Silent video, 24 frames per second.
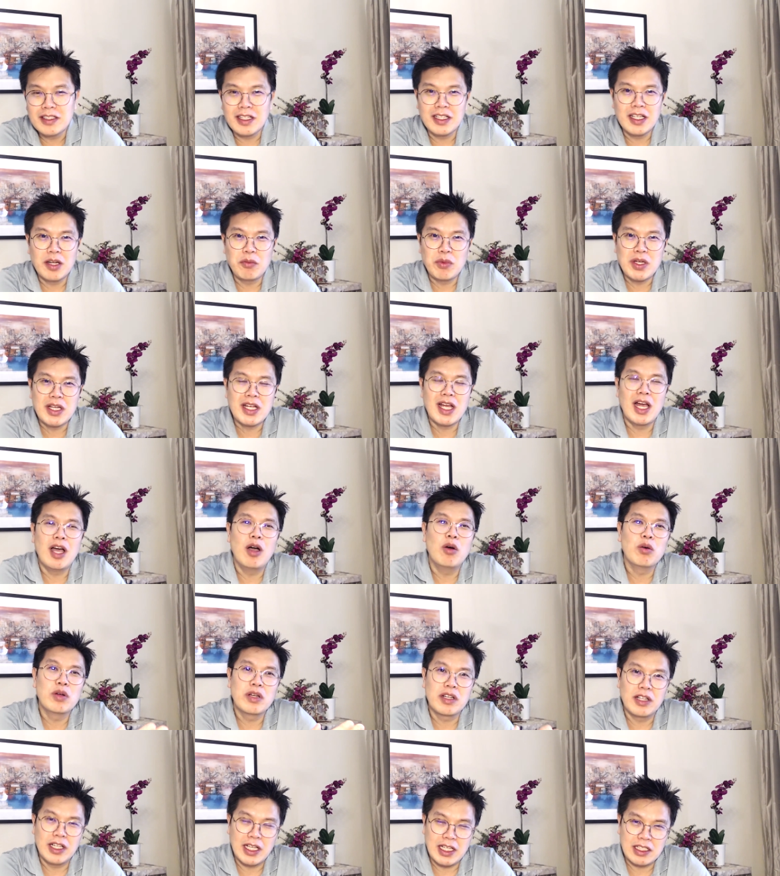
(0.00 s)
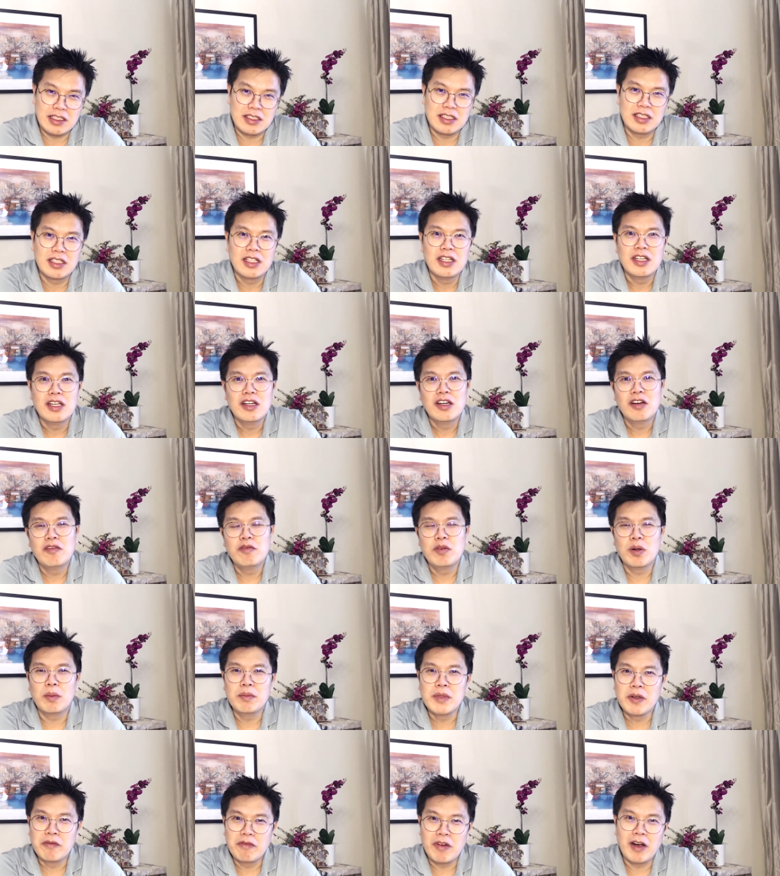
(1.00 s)
And then we calculate
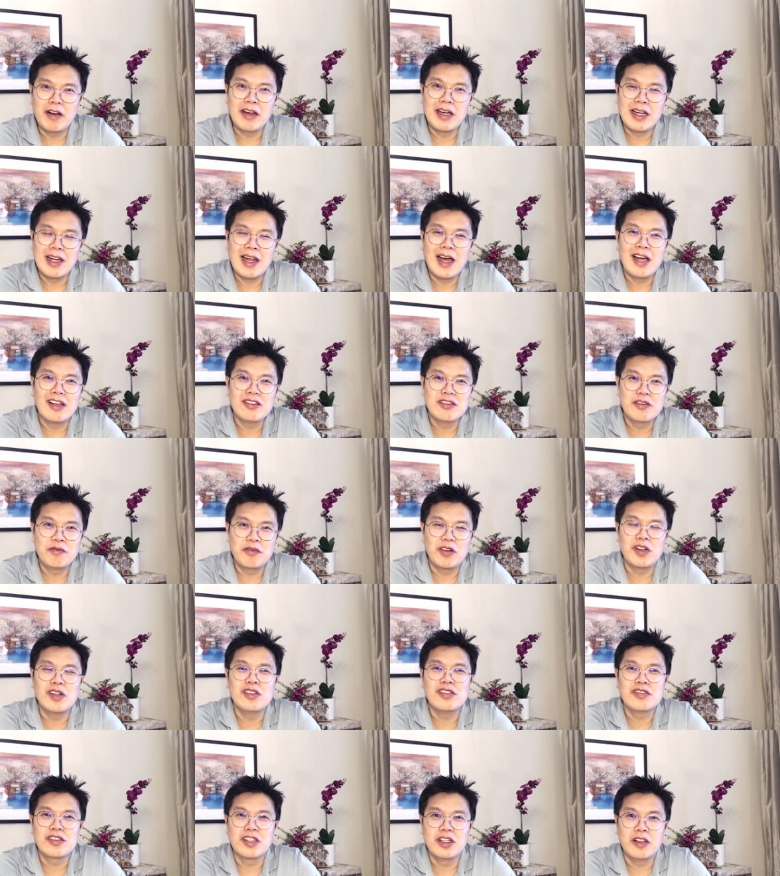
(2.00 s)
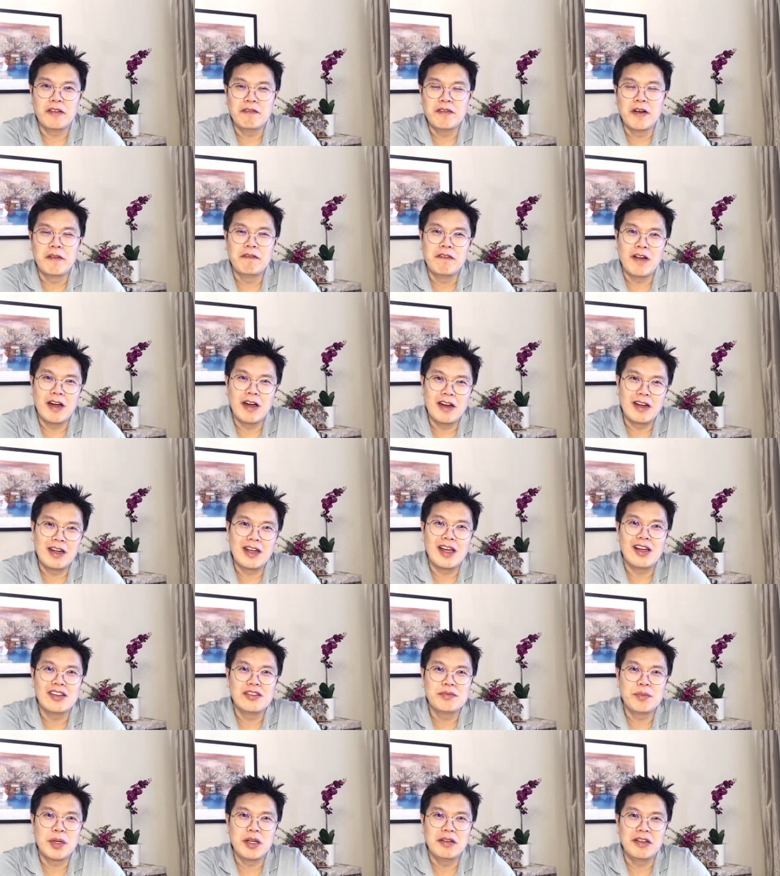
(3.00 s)
from the very last first day of the very
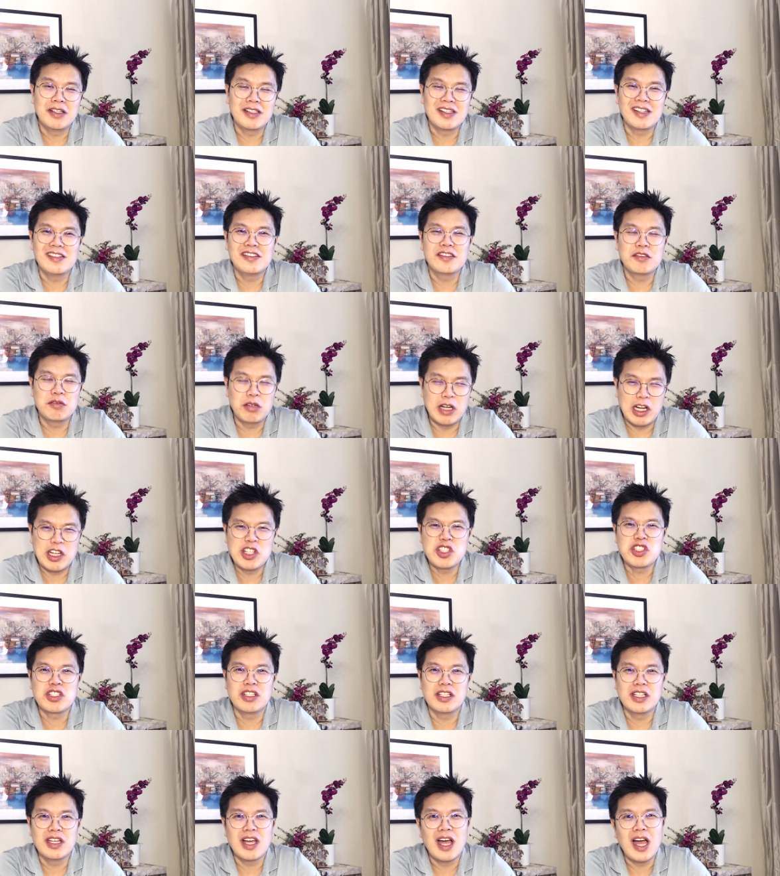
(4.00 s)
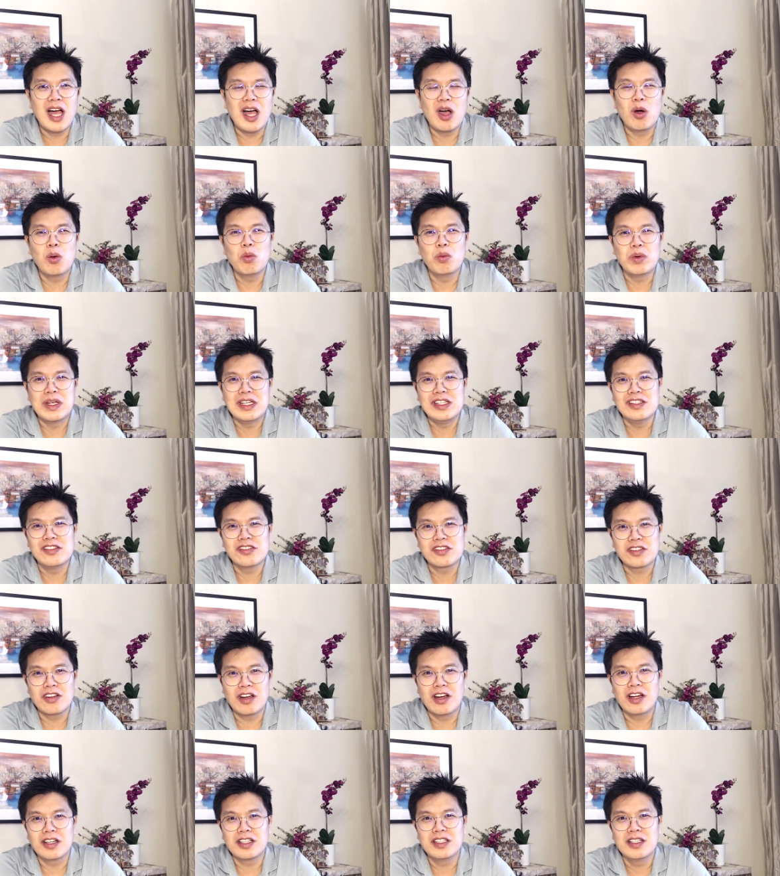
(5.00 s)
last period. That's traditionally how we
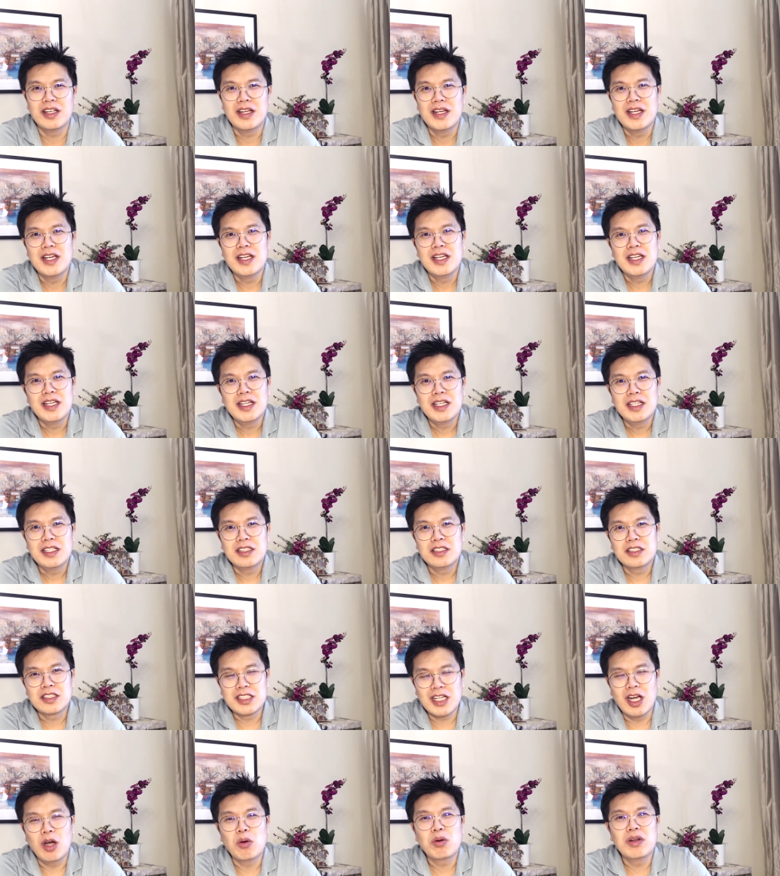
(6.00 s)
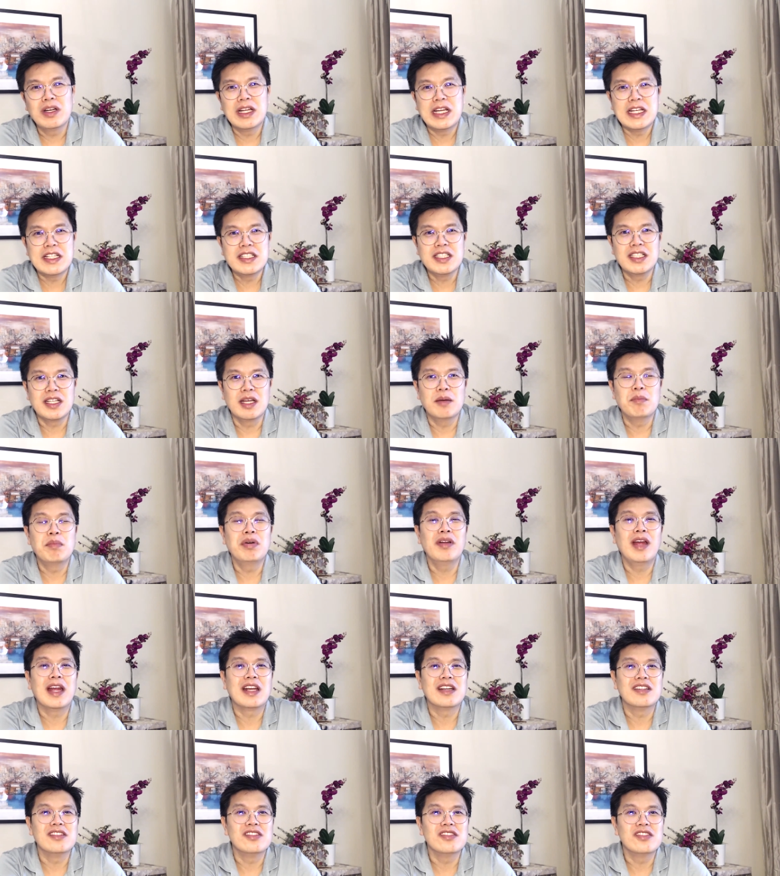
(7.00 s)
start calculating a
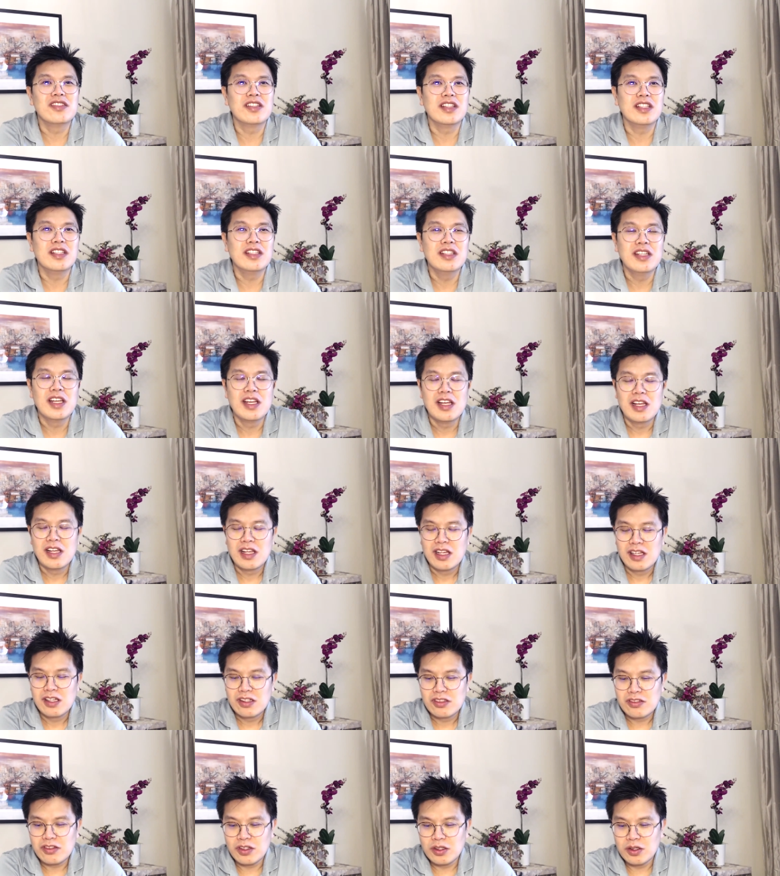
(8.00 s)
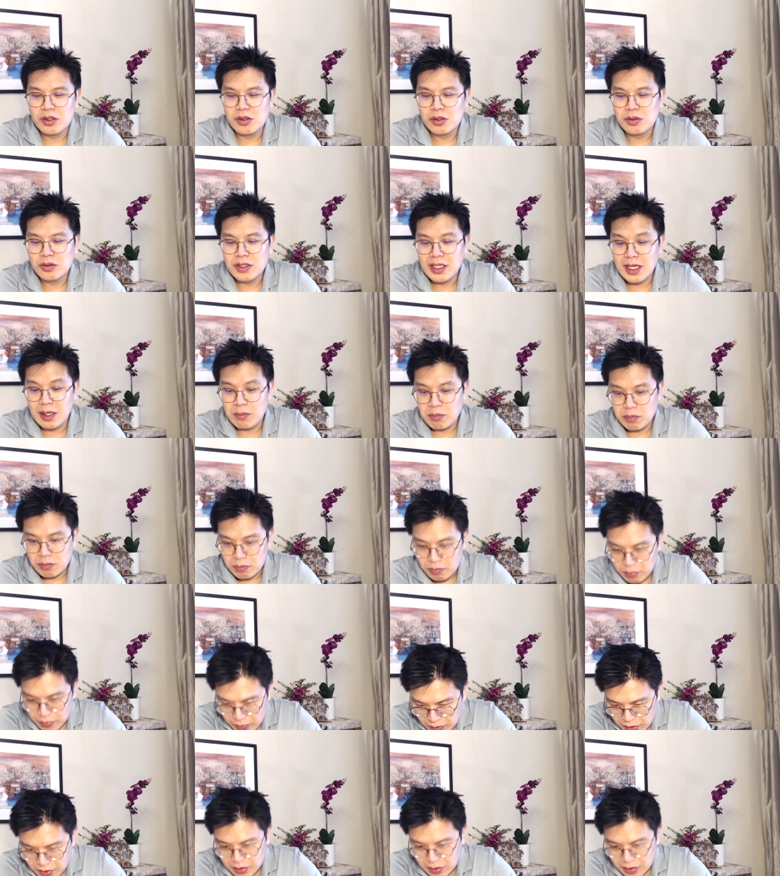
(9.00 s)
pregnancy. So, yep,